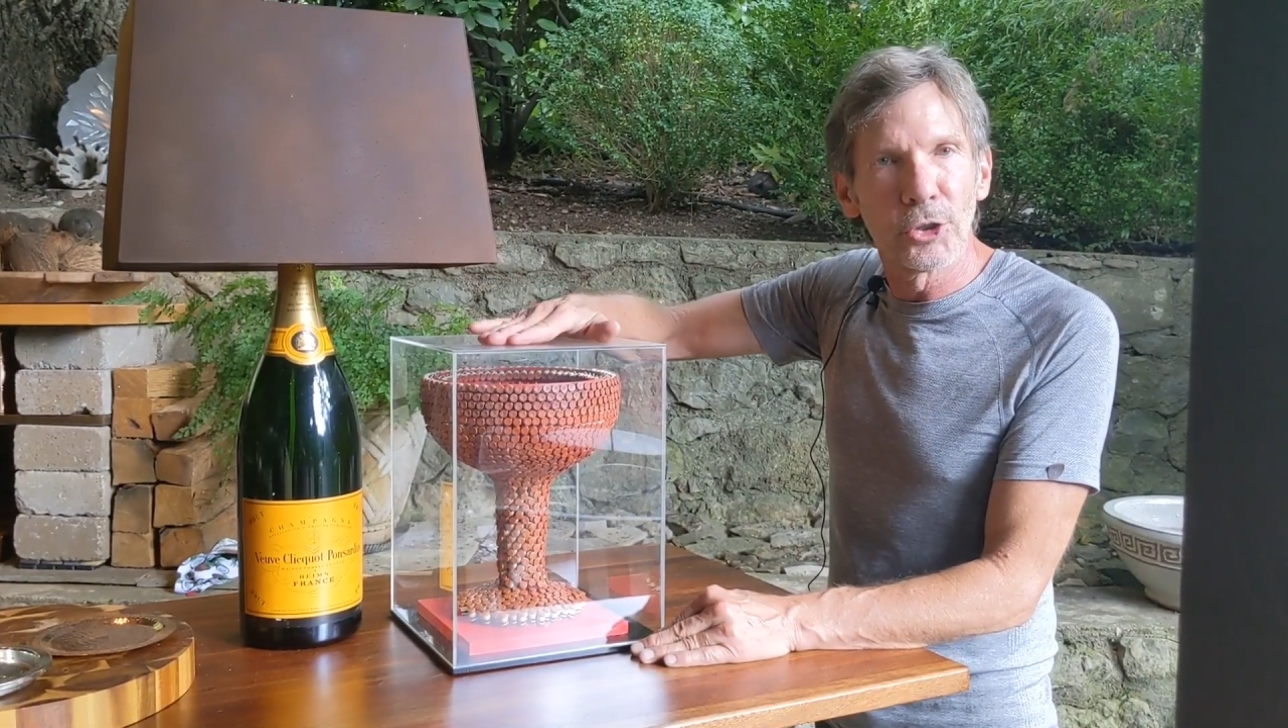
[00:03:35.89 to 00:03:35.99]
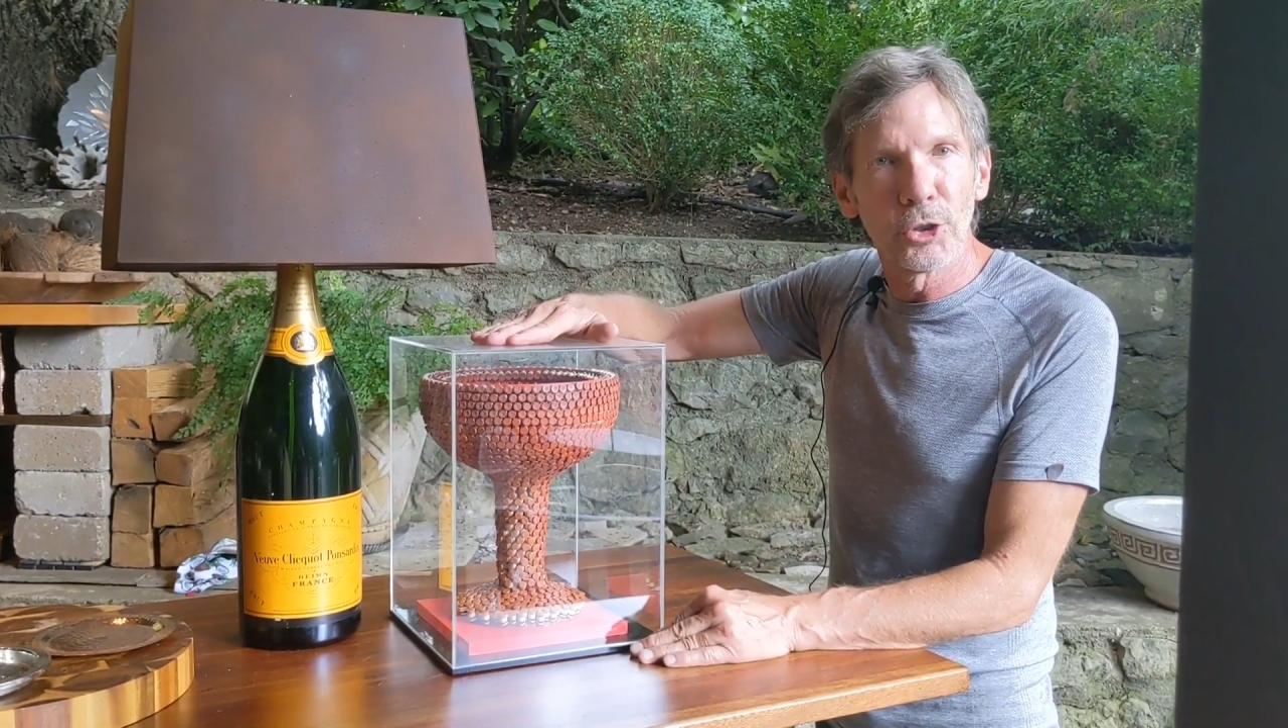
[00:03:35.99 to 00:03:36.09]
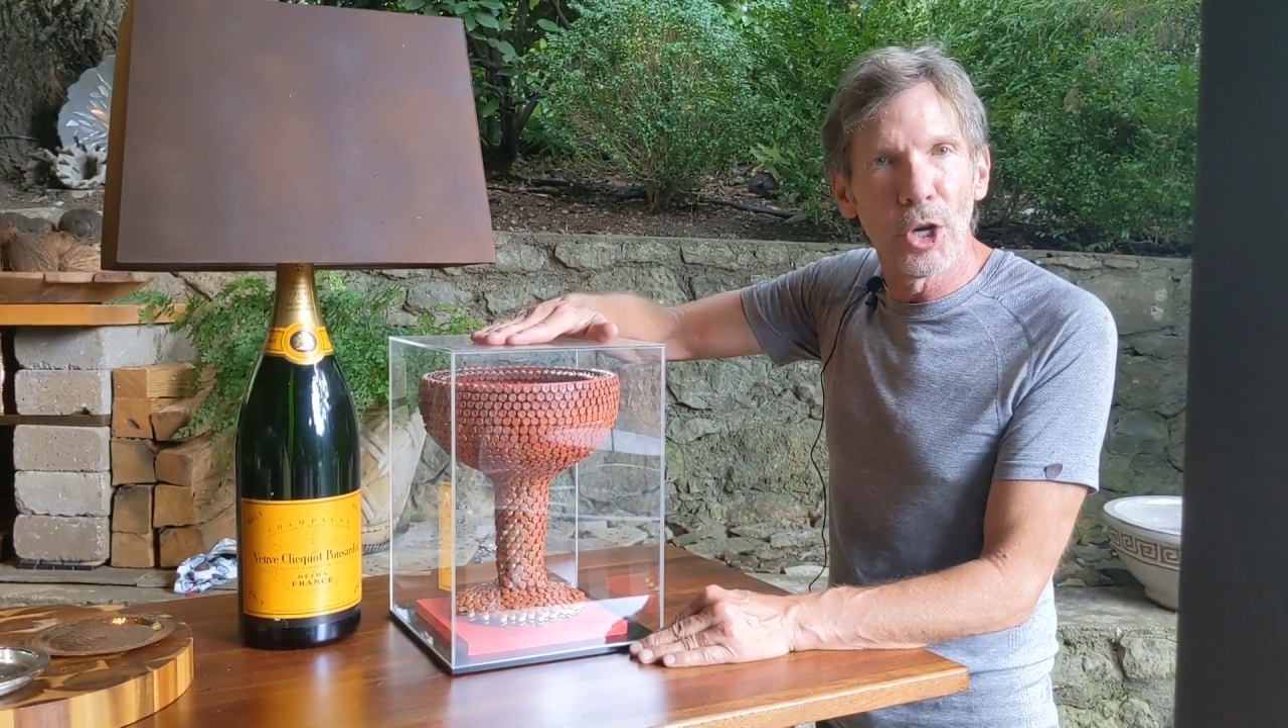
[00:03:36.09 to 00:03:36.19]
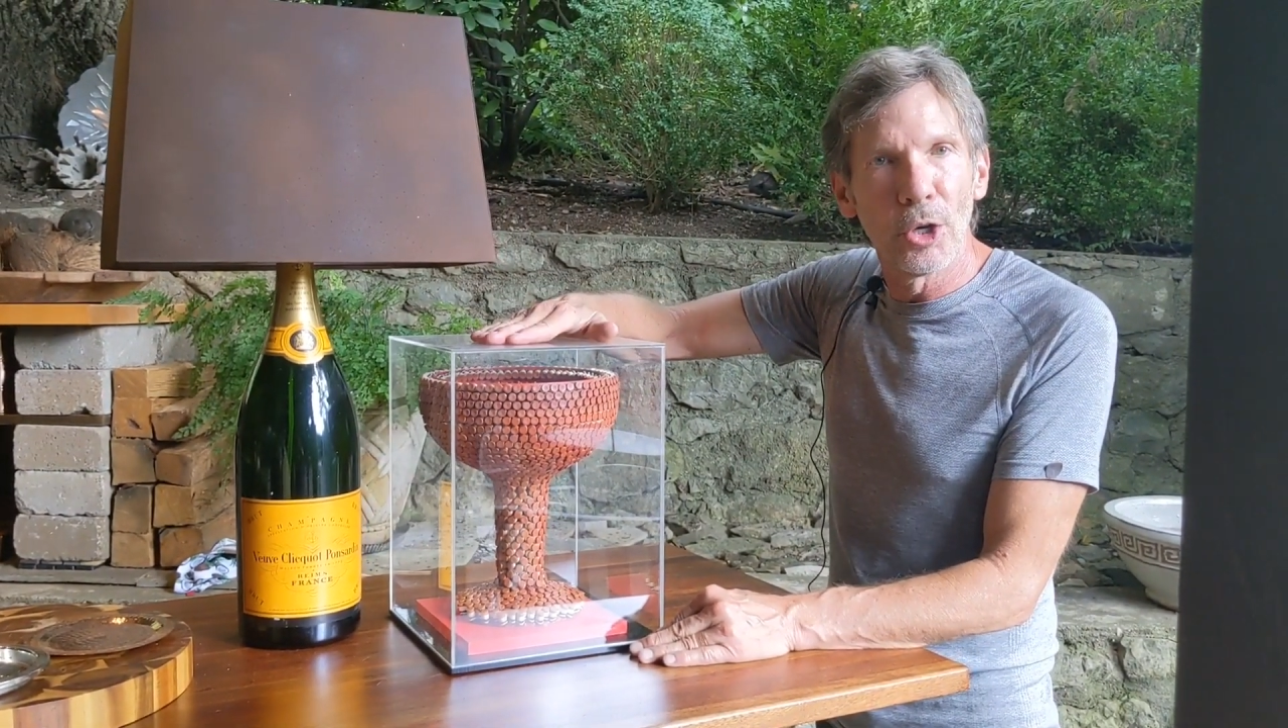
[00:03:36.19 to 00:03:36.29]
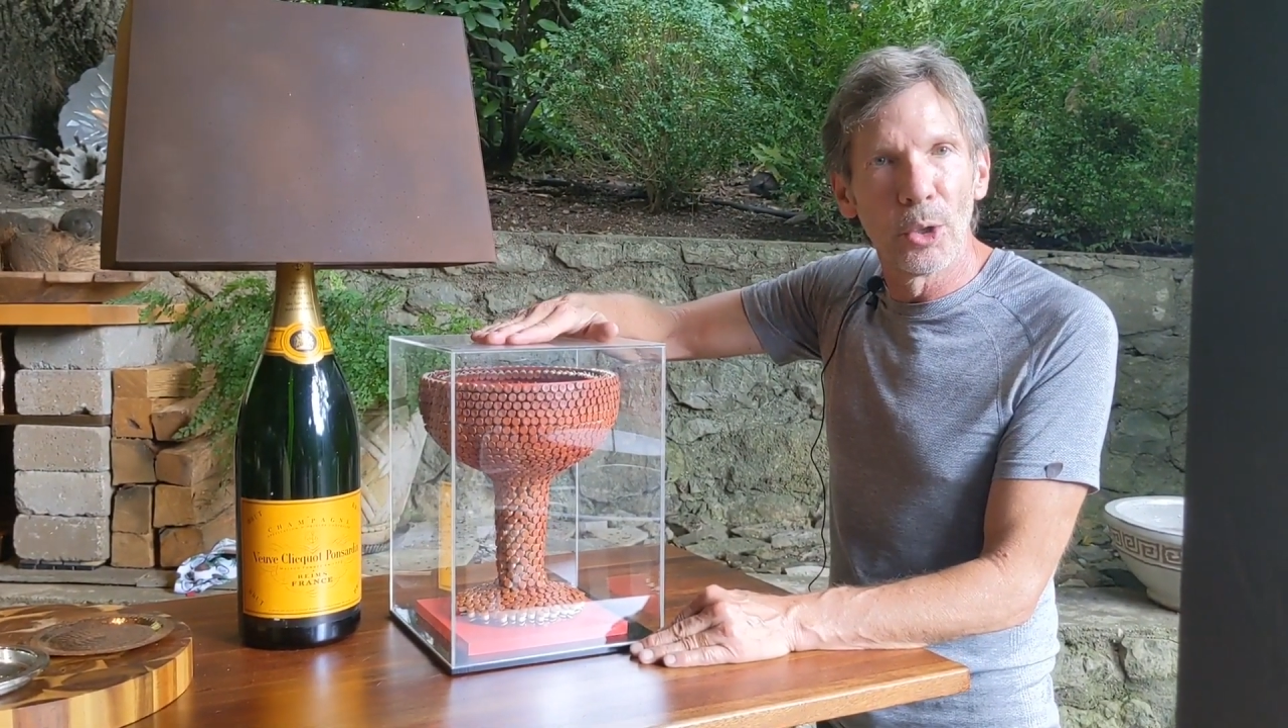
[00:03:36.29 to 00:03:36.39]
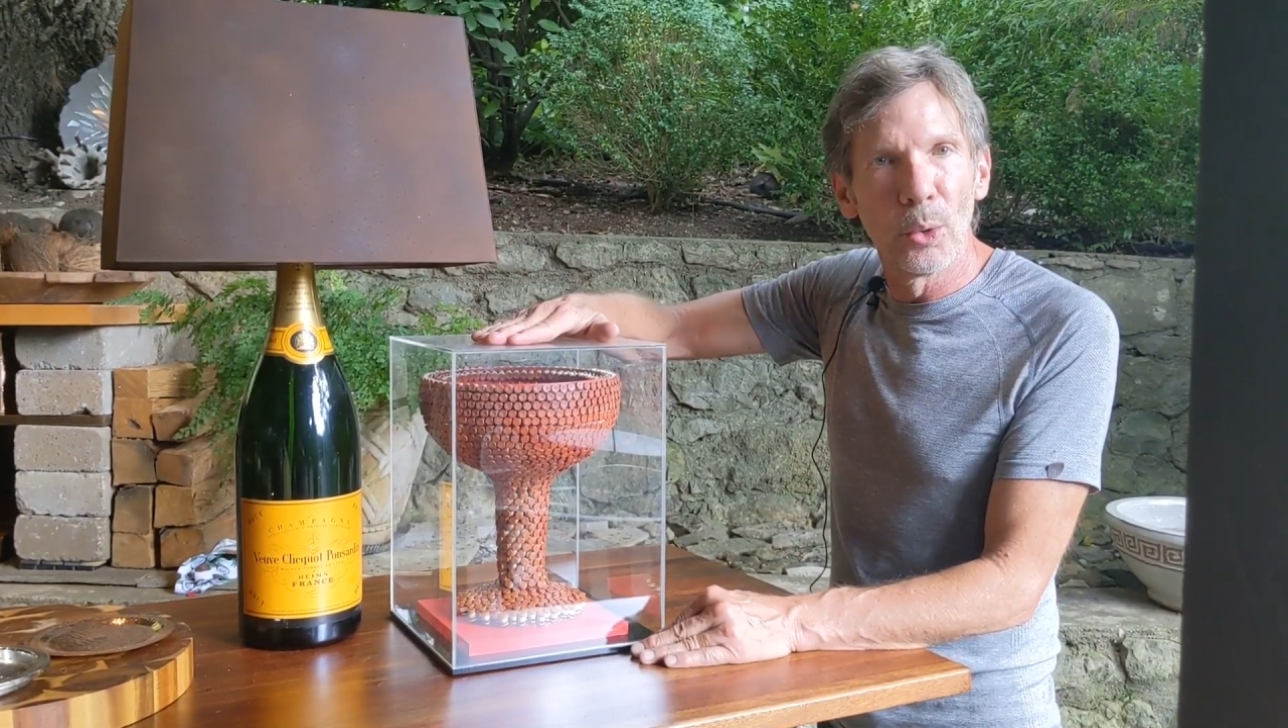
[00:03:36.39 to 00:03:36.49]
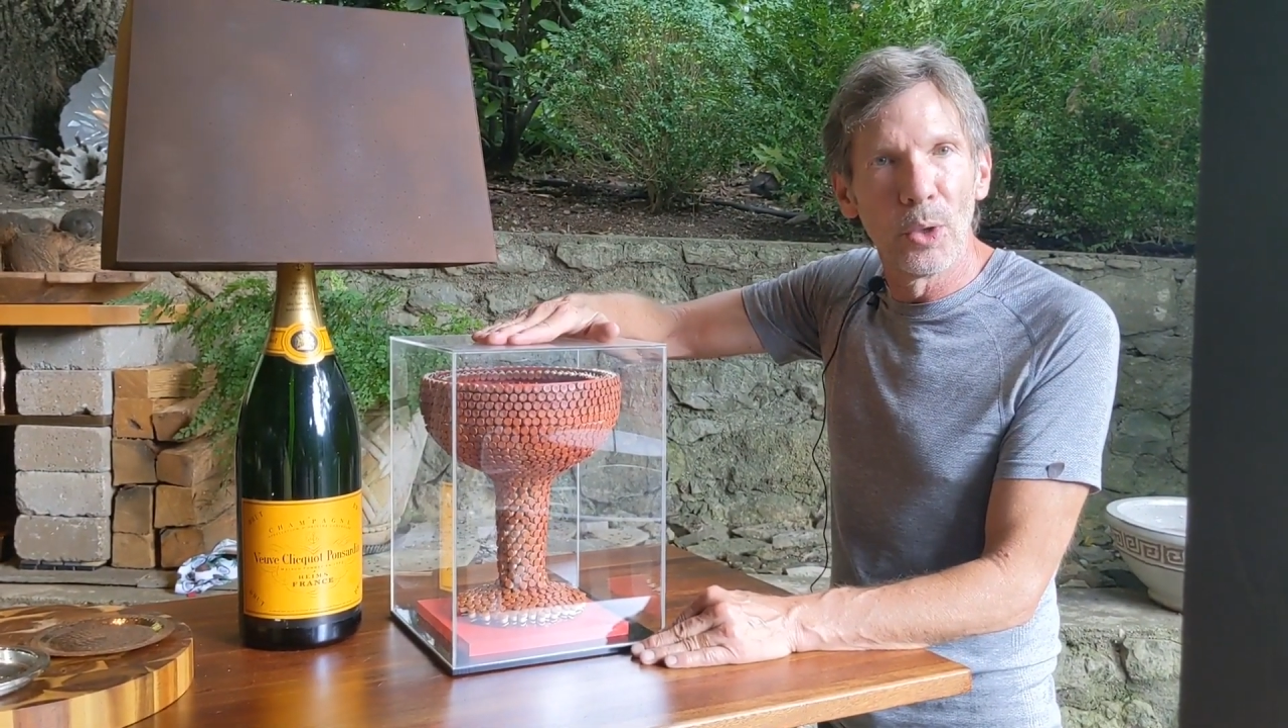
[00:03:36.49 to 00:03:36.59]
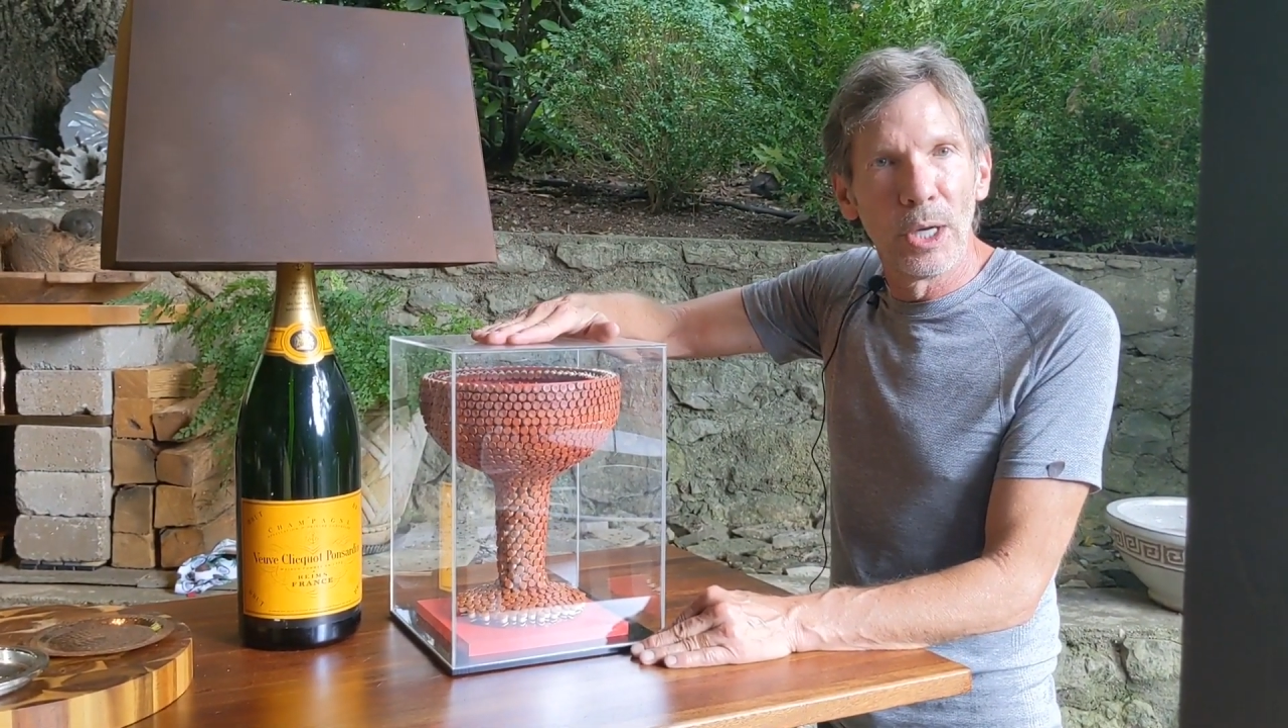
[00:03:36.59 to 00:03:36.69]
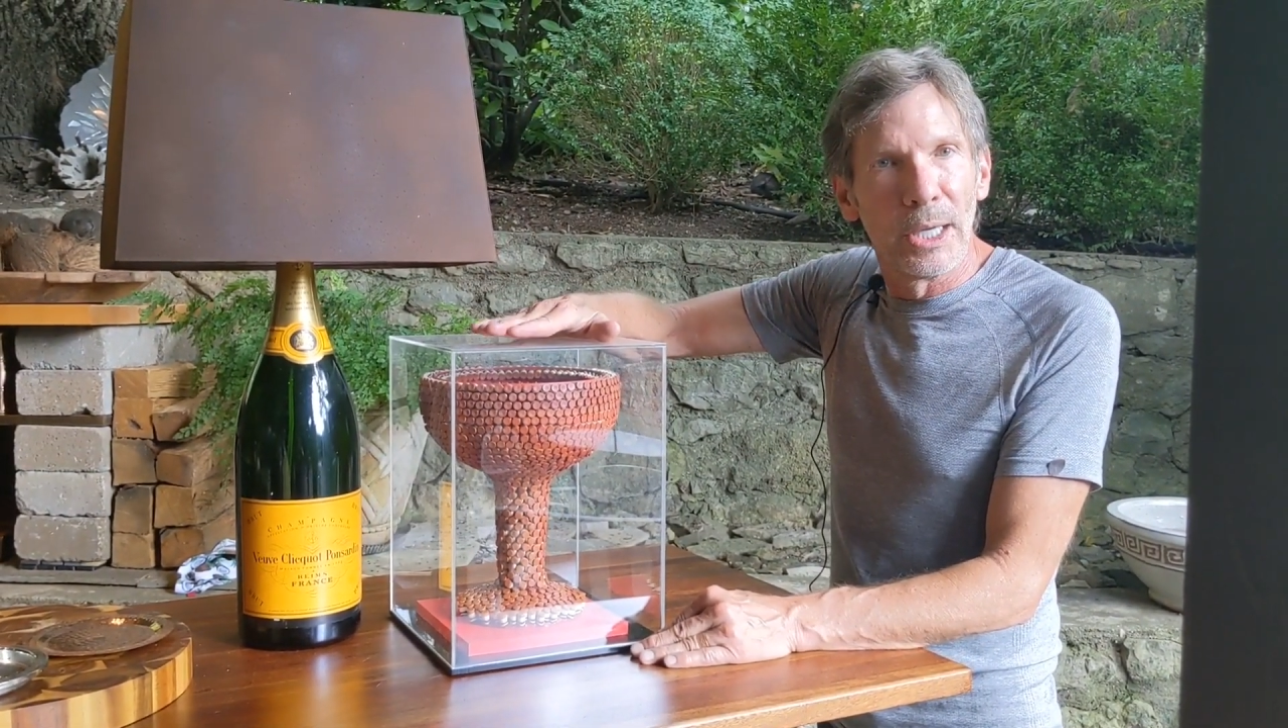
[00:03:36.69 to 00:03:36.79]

show